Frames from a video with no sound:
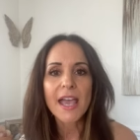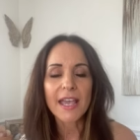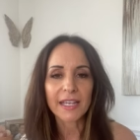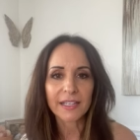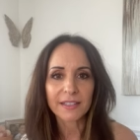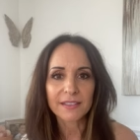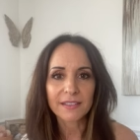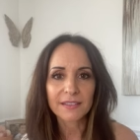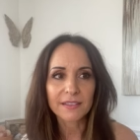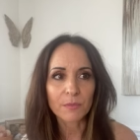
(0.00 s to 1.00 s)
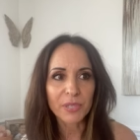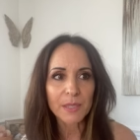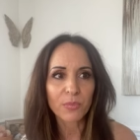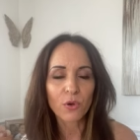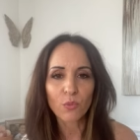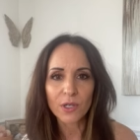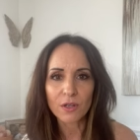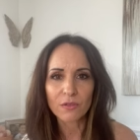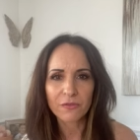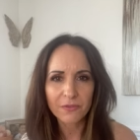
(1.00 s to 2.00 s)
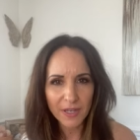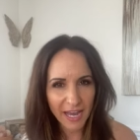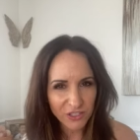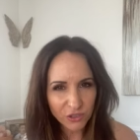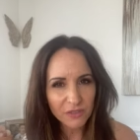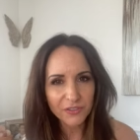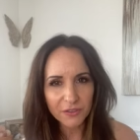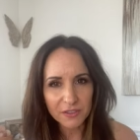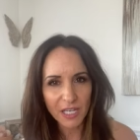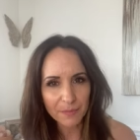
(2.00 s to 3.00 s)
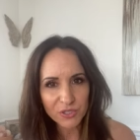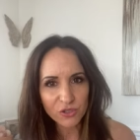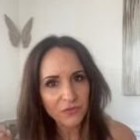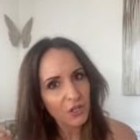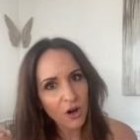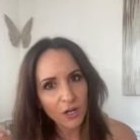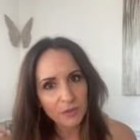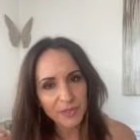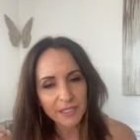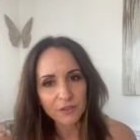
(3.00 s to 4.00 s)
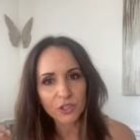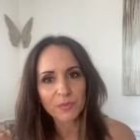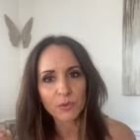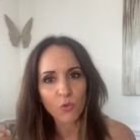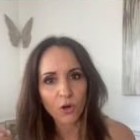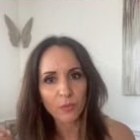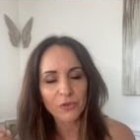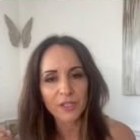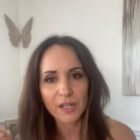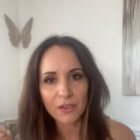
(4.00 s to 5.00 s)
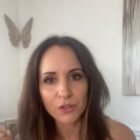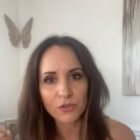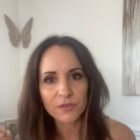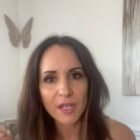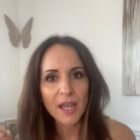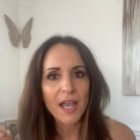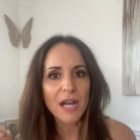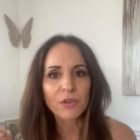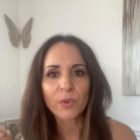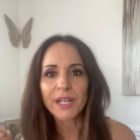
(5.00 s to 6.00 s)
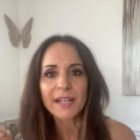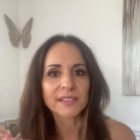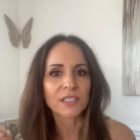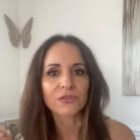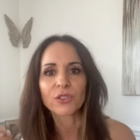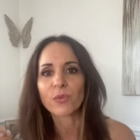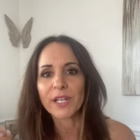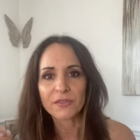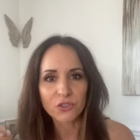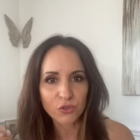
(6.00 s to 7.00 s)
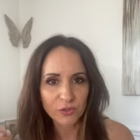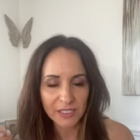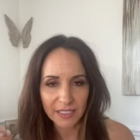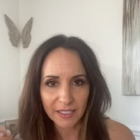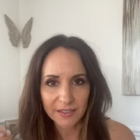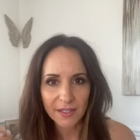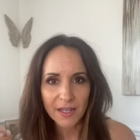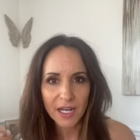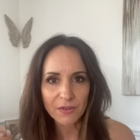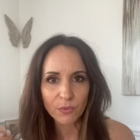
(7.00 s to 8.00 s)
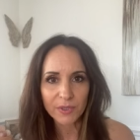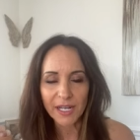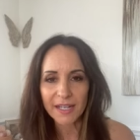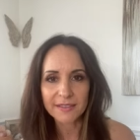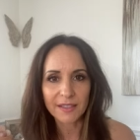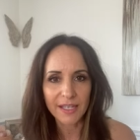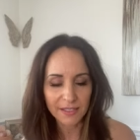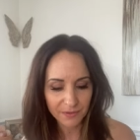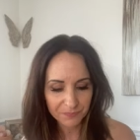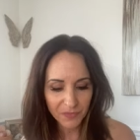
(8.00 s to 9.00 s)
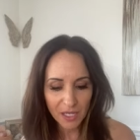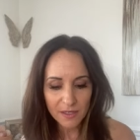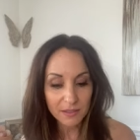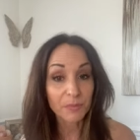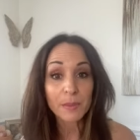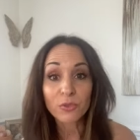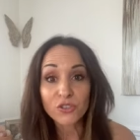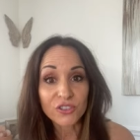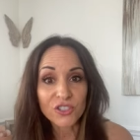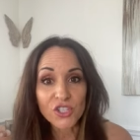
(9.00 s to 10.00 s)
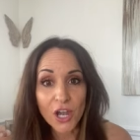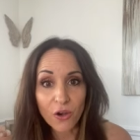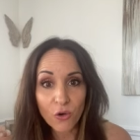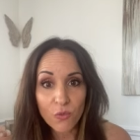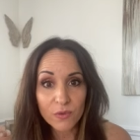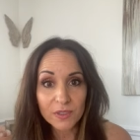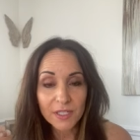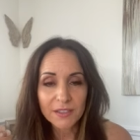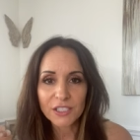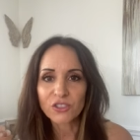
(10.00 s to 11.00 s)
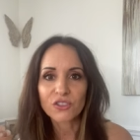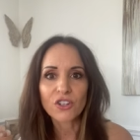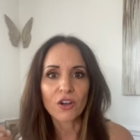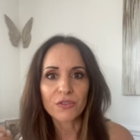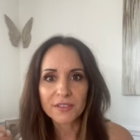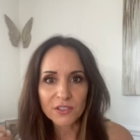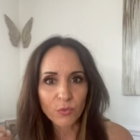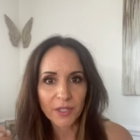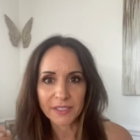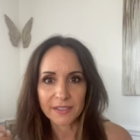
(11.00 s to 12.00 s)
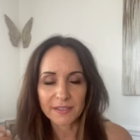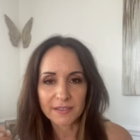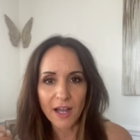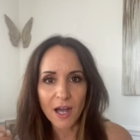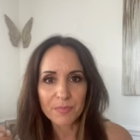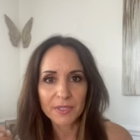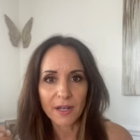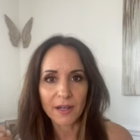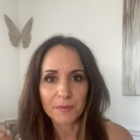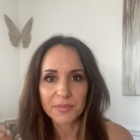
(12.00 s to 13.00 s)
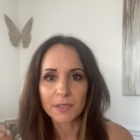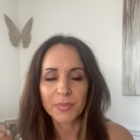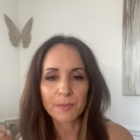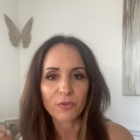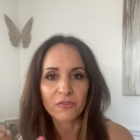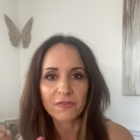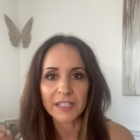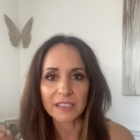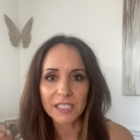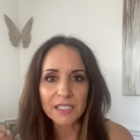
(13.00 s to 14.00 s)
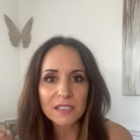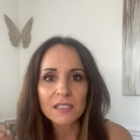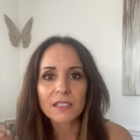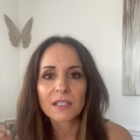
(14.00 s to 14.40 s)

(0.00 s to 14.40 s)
And some people will actually feel the temperature of the card being a little bit warmer than others. Everyone has a different way of tuning in. Everyone has like, some people just know, they just know this is where I need to stop. Um, some people feel it.